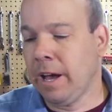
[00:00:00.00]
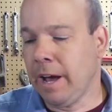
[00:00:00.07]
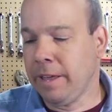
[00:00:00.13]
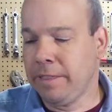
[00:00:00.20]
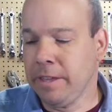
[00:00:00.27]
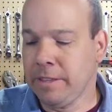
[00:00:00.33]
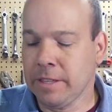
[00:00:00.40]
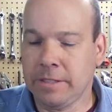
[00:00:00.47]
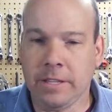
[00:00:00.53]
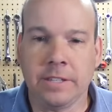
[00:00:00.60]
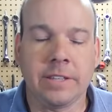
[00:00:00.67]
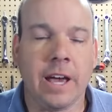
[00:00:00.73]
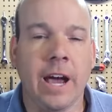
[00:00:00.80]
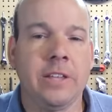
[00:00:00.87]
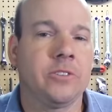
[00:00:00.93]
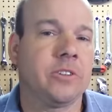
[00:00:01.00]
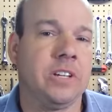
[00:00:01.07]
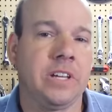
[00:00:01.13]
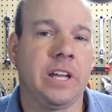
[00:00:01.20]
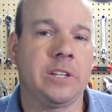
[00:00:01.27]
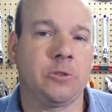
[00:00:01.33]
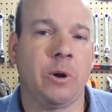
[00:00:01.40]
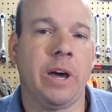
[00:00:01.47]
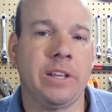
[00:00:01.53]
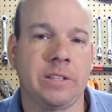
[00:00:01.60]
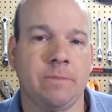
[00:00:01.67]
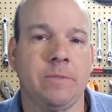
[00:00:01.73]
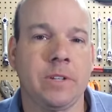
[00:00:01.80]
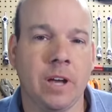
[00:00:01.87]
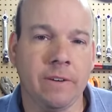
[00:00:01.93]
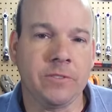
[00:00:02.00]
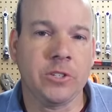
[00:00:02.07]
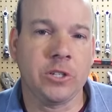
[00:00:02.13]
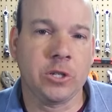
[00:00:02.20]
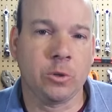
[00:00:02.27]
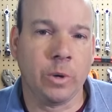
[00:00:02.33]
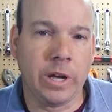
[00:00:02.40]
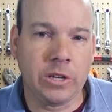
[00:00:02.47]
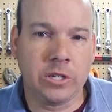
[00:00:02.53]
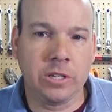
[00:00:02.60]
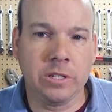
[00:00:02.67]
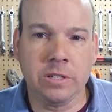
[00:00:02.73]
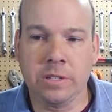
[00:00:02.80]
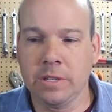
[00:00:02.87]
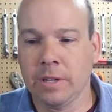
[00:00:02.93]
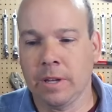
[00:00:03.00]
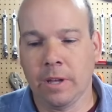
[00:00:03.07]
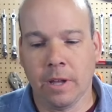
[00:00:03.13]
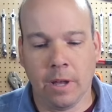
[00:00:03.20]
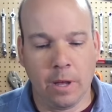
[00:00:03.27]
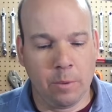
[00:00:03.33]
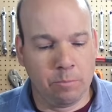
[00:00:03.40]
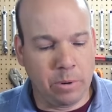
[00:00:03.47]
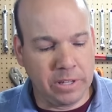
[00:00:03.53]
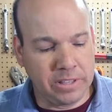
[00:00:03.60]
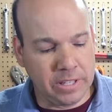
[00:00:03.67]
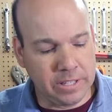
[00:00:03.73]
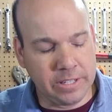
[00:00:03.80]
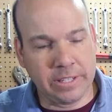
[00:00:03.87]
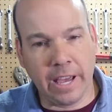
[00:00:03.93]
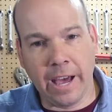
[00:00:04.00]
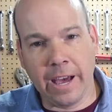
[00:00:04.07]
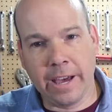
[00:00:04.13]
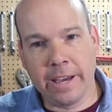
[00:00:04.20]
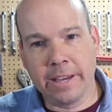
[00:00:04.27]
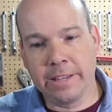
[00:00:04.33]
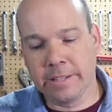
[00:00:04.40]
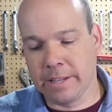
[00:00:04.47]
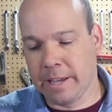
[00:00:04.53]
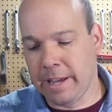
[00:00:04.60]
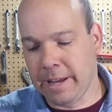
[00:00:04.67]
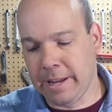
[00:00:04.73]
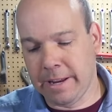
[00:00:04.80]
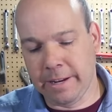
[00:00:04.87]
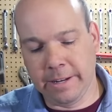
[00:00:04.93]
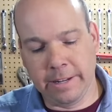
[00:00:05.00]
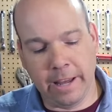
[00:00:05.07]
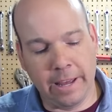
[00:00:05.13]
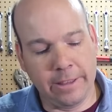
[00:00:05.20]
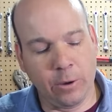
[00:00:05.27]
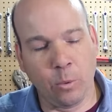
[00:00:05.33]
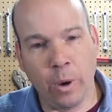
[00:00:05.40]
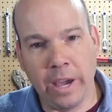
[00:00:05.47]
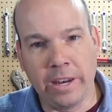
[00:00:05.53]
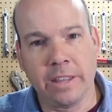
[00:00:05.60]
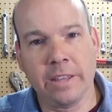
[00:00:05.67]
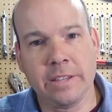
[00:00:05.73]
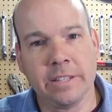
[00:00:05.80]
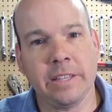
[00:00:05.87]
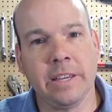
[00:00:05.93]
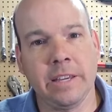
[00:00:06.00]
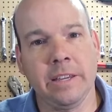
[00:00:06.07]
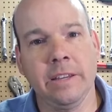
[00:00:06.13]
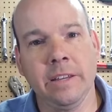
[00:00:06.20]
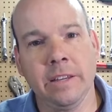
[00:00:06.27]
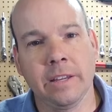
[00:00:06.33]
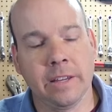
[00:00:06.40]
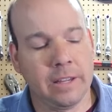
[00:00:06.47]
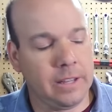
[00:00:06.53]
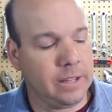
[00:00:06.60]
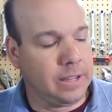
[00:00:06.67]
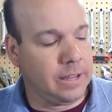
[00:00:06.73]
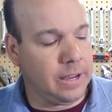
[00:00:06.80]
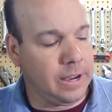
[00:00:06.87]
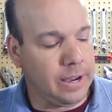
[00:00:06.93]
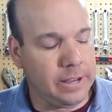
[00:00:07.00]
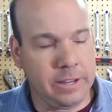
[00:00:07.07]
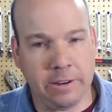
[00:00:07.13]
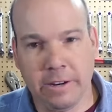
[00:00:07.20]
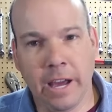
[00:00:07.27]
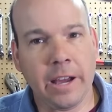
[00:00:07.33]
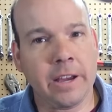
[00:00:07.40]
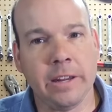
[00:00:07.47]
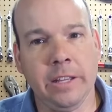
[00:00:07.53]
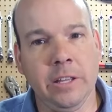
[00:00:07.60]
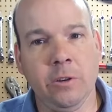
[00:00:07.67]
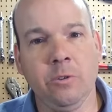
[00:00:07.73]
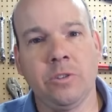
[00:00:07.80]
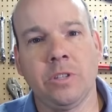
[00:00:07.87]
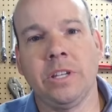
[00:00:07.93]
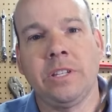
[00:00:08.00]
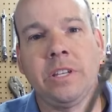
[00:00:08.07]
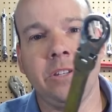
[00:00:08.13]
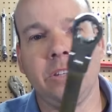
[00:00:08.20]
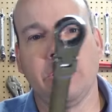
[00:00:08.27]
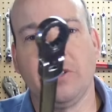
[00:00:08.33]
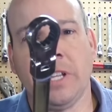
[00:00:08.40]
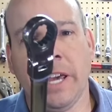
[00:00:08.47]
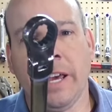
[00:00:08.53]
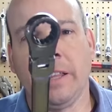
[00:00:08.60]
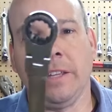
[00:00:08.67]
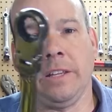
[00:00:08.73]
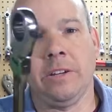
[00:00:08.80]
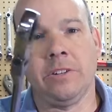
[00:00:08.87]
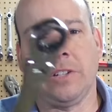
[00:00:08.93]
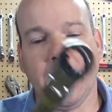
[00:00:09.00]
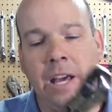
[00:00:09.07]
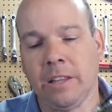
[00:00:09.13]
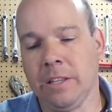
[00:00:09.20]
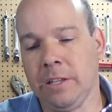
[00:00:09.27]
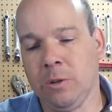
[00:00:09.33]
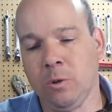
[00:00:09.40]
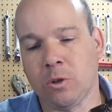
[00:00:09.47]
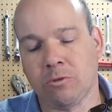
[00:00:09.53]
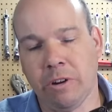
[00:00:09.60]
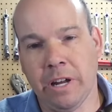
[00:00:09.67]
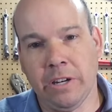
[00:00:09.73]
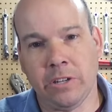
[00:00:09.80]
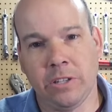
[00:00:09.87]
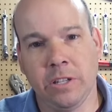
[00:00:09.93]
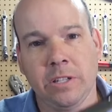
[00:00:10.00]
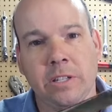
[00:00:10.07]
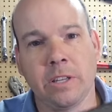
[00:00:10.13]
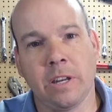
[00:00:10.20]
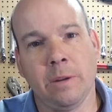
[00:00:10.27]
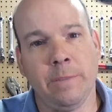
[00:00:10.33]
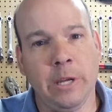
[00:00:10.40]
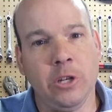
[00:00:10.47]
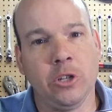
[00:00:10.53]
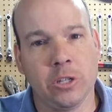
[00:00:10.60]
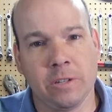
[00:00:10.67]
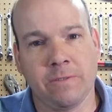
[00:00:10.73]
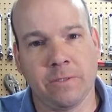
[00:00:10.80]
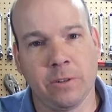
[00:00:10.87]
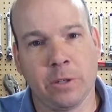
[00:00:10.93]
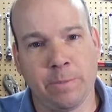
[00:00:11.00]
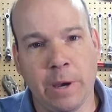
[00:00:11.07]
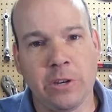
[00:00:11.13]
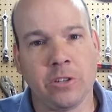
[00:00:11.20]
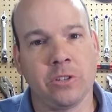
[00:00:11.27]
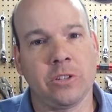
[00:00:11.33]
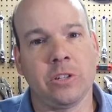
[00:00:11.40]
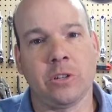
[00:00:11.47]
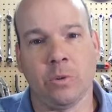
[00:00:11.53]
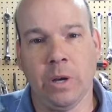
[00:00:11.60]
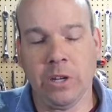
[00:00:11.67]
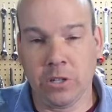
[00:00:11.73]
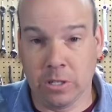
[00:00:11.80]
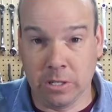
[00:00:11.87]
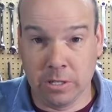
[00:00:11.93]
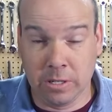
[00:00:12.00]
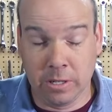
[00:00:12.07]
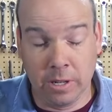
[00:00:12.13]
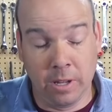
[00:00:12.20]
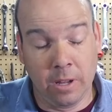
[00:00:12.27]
I think that these guys are going to get you out of some tough situations, but the size and, and the weight of this thing, uh, you're not going to use this as your daily, your daily use wrench. This is going to be just for special situations.